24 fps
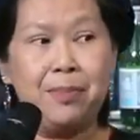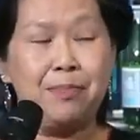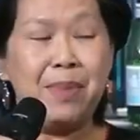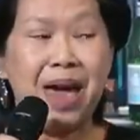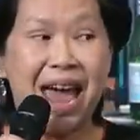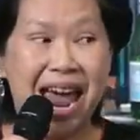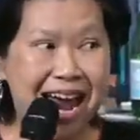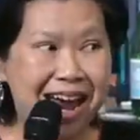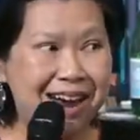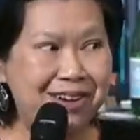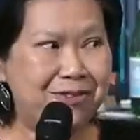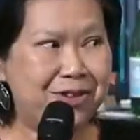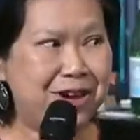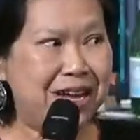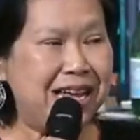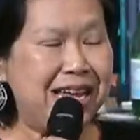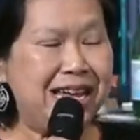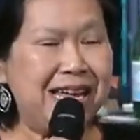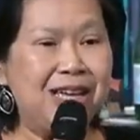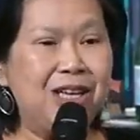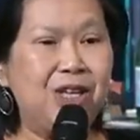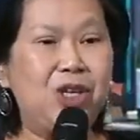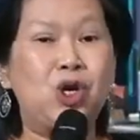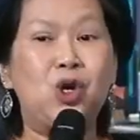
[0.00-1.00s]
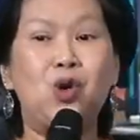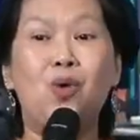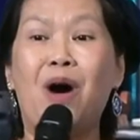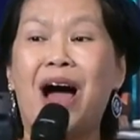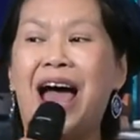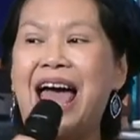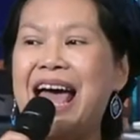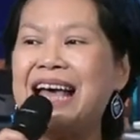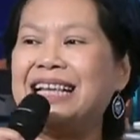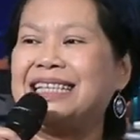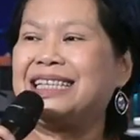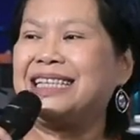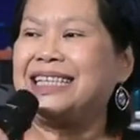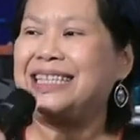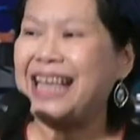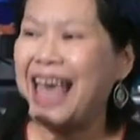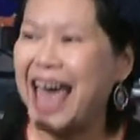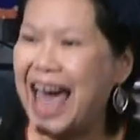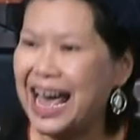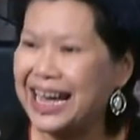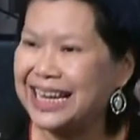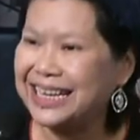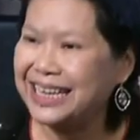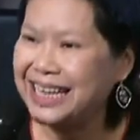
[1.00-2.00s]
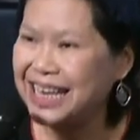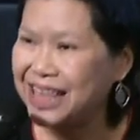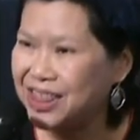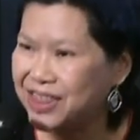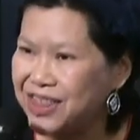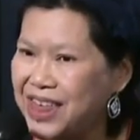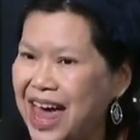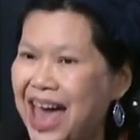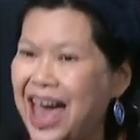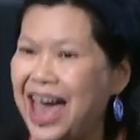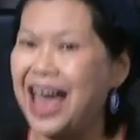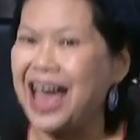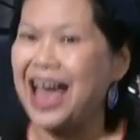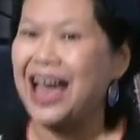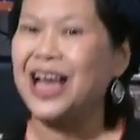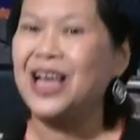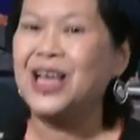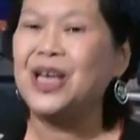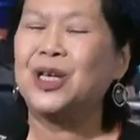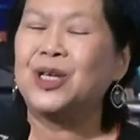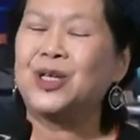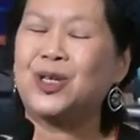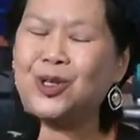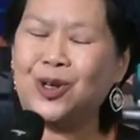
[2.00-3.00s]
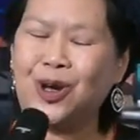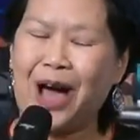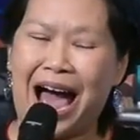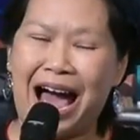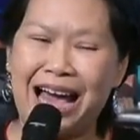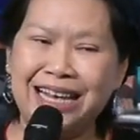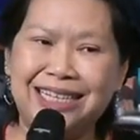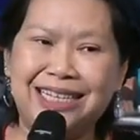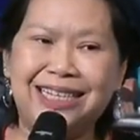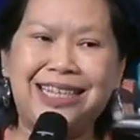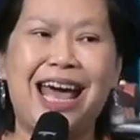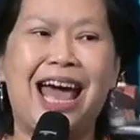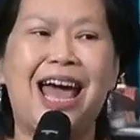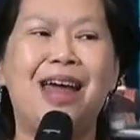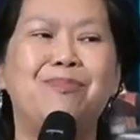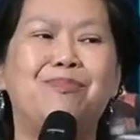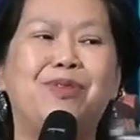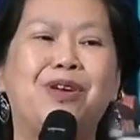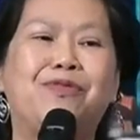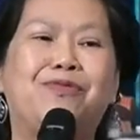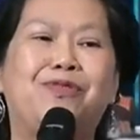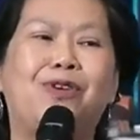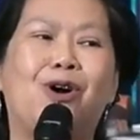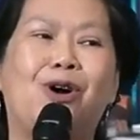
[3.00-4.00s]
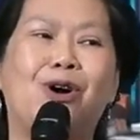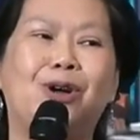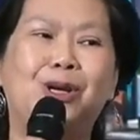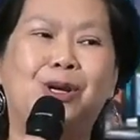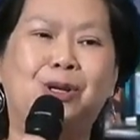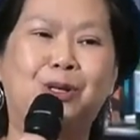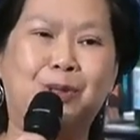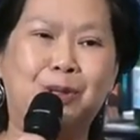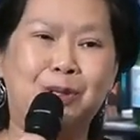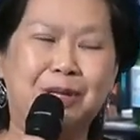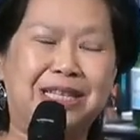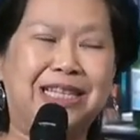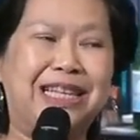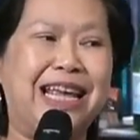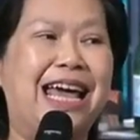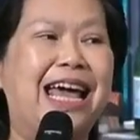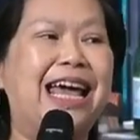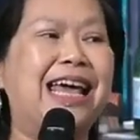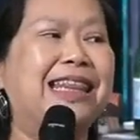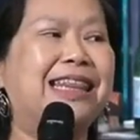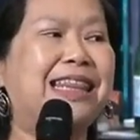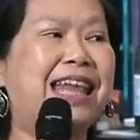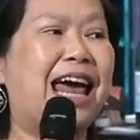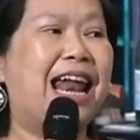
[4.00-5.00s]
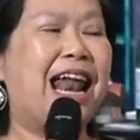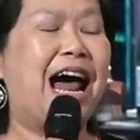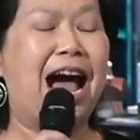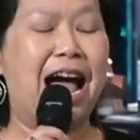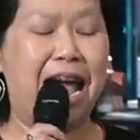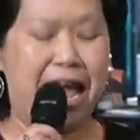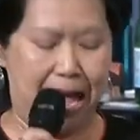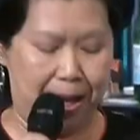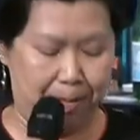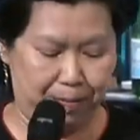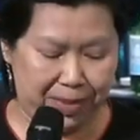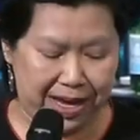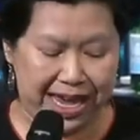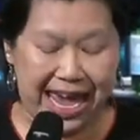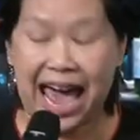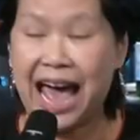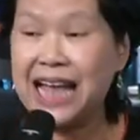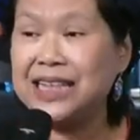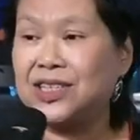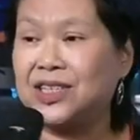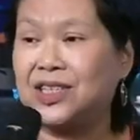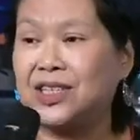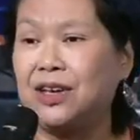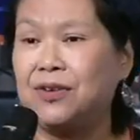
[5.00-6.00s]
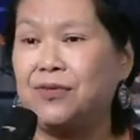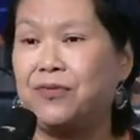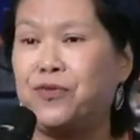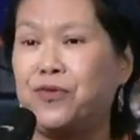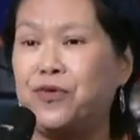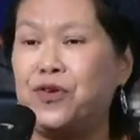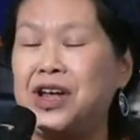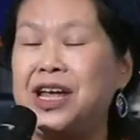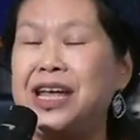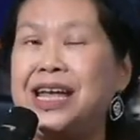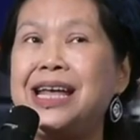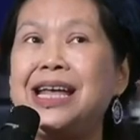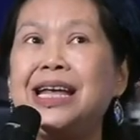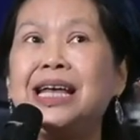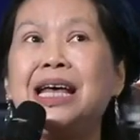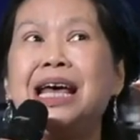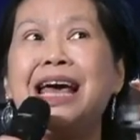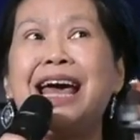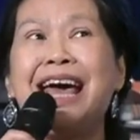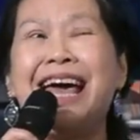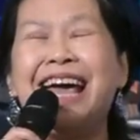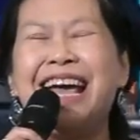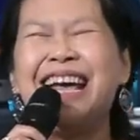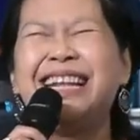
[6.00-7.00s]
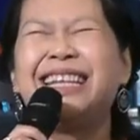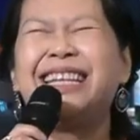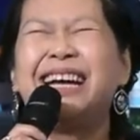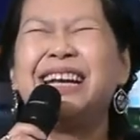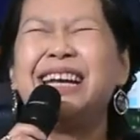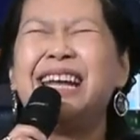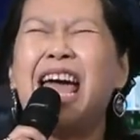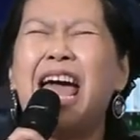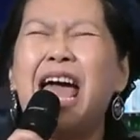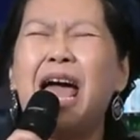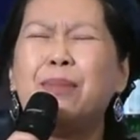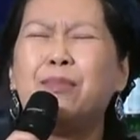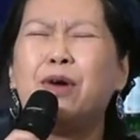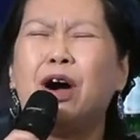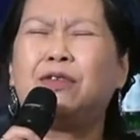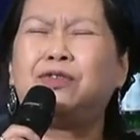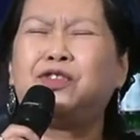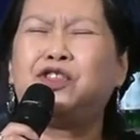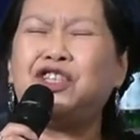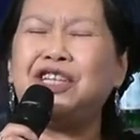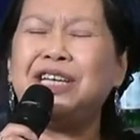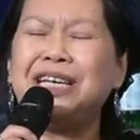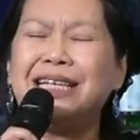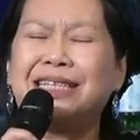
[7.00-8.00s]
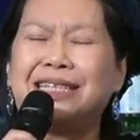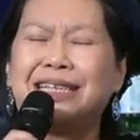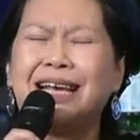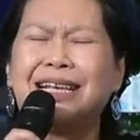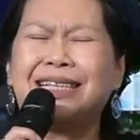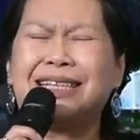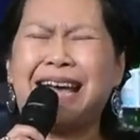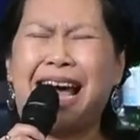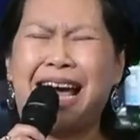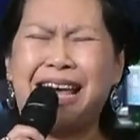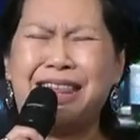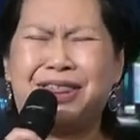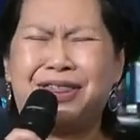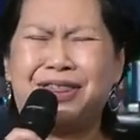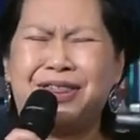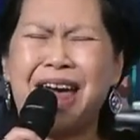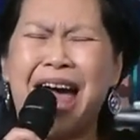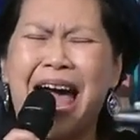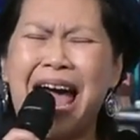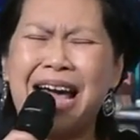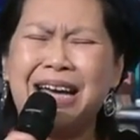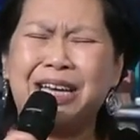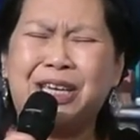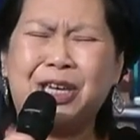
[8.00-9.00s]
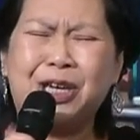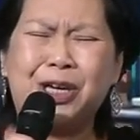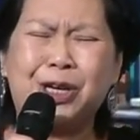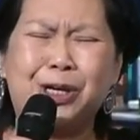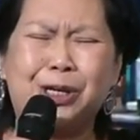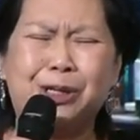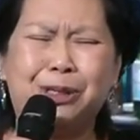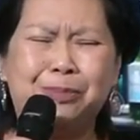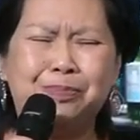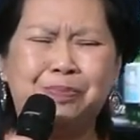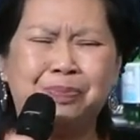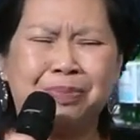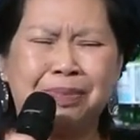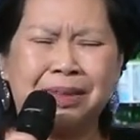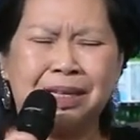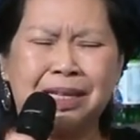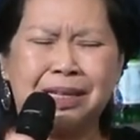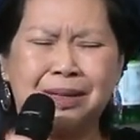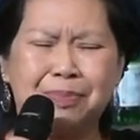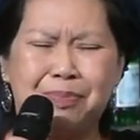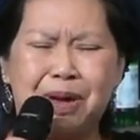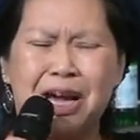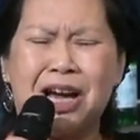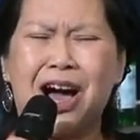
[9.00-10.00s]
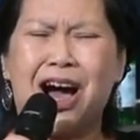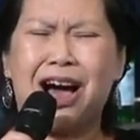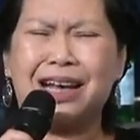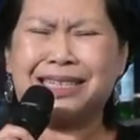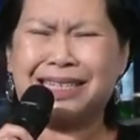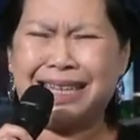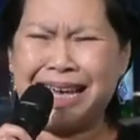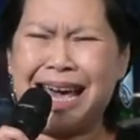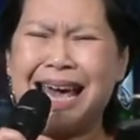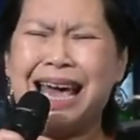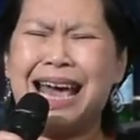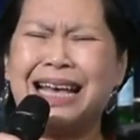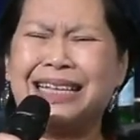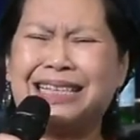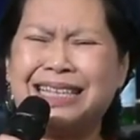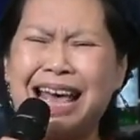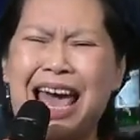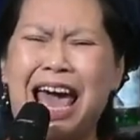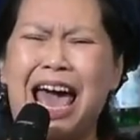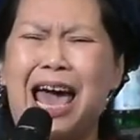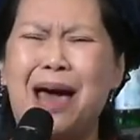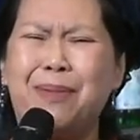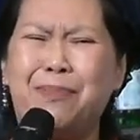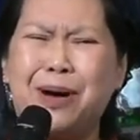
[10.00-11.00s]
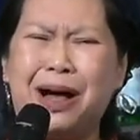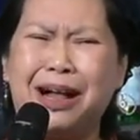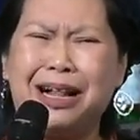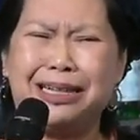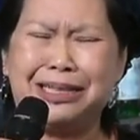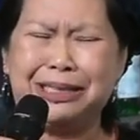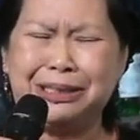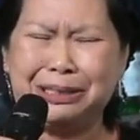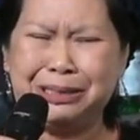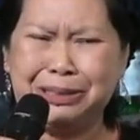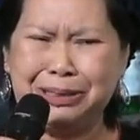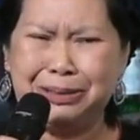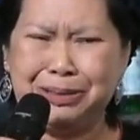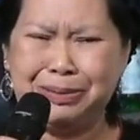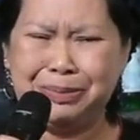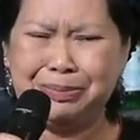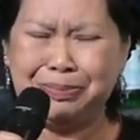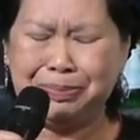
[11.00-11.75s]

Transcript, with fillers: Mary, you are exactly there. So I stand before you to say that I am cancer free. In the name of Jesus, I thank you because He is able